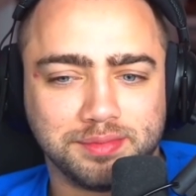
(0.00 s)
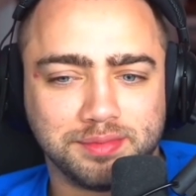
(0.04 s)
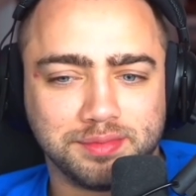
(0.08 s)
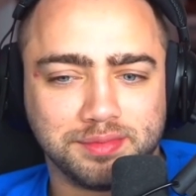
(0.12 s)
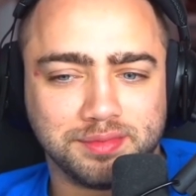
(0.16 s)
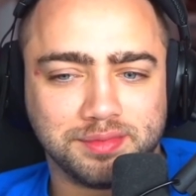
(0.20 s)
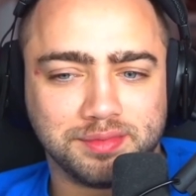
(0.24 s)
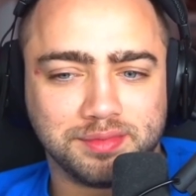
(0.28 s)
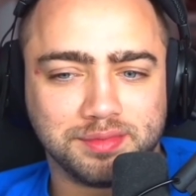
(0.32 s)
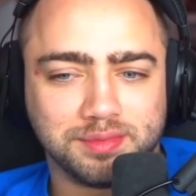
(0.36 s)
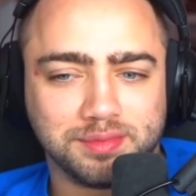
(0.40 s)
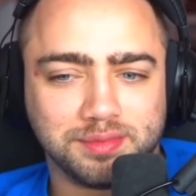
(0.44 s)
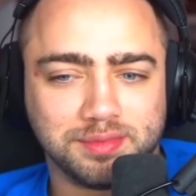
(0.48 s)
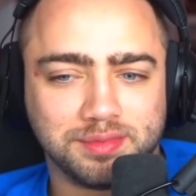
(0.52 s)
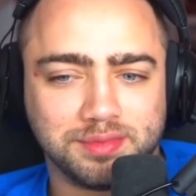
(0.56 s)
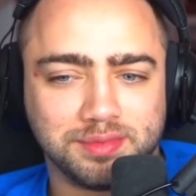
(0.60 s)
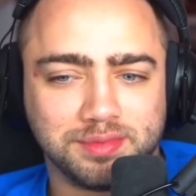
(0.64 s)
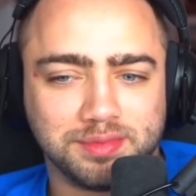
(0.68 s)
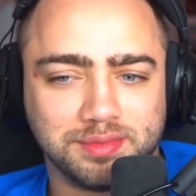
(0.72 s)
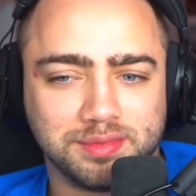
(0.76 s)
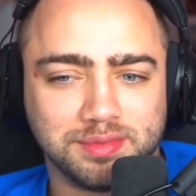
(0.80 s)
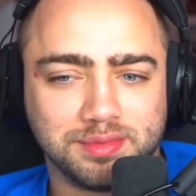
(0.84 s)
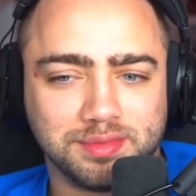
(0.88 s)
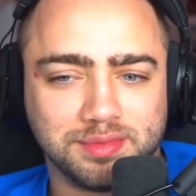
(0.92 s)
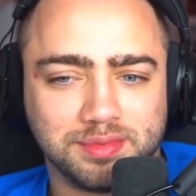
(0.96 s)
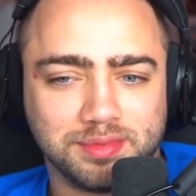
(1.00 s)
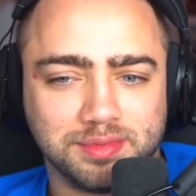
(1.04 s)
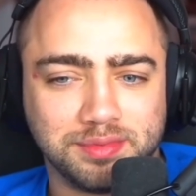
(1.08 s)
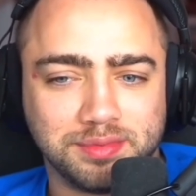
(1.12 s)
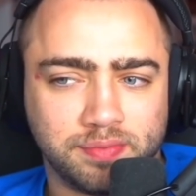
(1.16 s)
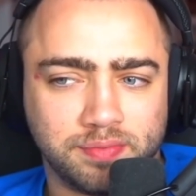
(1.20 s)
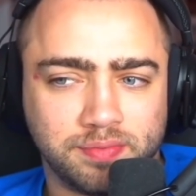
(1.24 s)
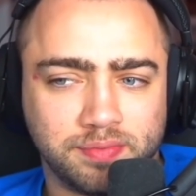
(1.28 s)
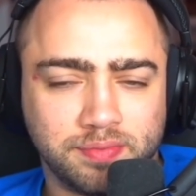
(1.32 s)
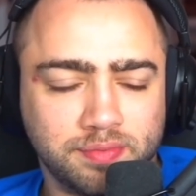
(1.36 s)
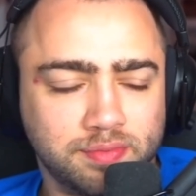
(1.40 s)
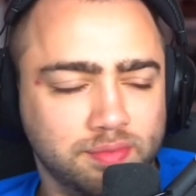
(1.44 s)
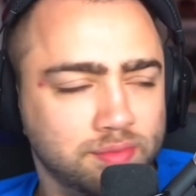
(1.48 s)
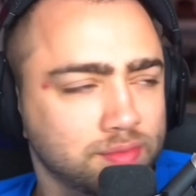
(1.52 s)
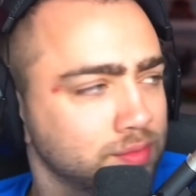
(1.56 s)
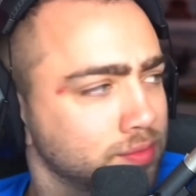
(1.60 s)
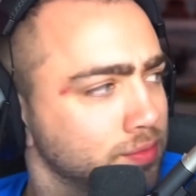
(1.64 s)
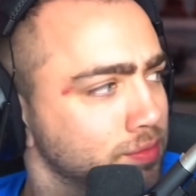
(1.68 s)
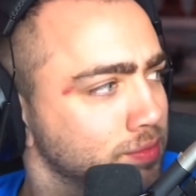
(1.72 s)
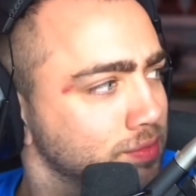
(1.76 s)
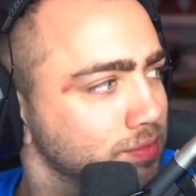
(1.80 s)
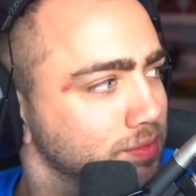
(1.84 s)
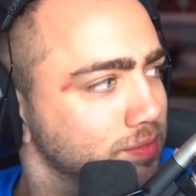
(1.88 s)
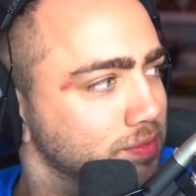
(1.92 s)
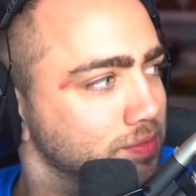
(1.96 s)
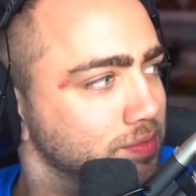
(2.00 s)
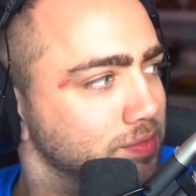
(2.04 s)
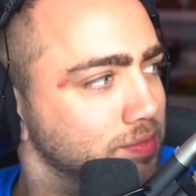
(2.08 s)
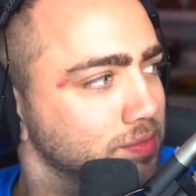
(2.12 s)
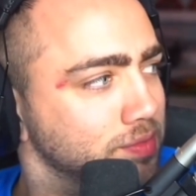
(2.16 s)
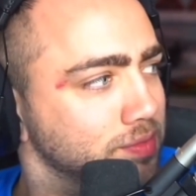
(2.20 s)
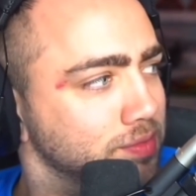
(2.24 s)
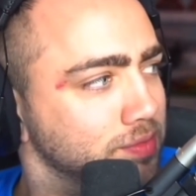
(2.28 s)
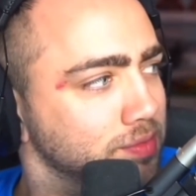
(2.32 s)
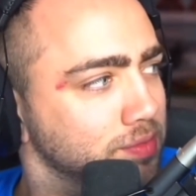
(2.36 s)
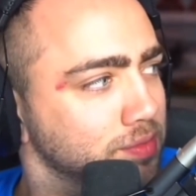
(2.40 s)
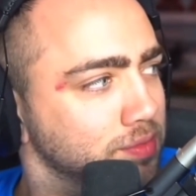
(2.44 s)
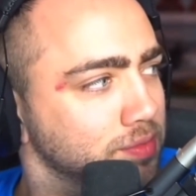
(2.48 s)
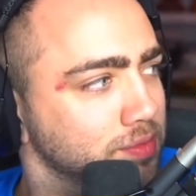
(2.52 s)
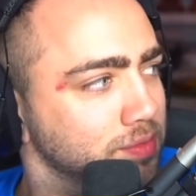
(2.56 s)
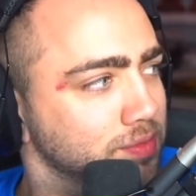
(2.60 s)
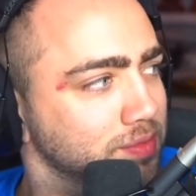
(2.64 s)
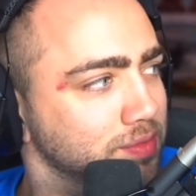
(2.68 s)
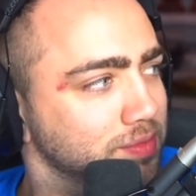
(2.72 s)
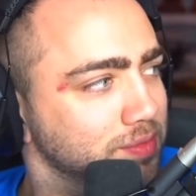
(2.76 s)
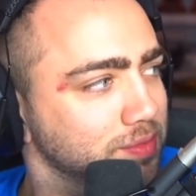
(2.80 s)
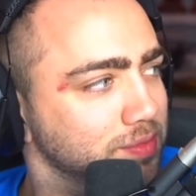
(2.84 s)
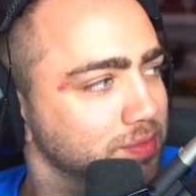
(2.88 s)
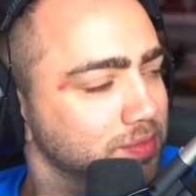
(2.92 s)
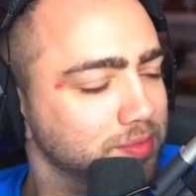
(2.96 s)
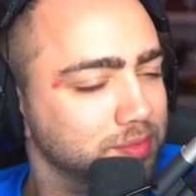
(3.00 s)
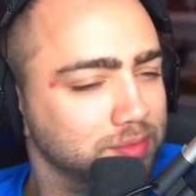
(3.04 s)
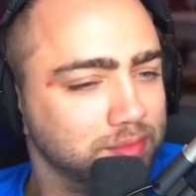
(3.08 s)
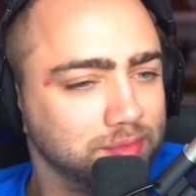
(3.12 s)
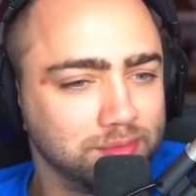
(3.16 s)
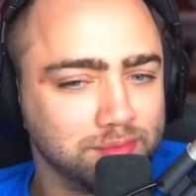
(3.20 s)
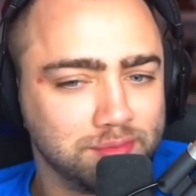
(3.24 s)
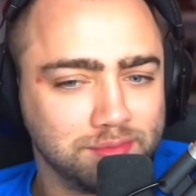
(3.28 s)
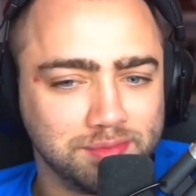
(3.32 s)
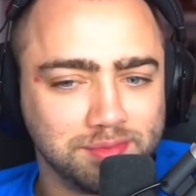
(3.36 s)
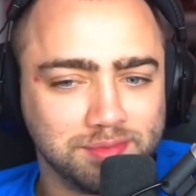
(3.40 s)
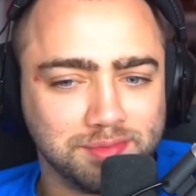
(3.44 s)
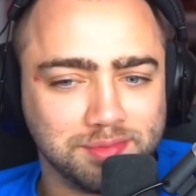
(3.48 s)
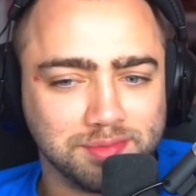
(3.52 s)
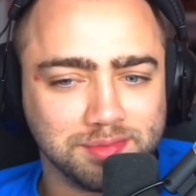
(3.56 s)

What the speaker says: (silence)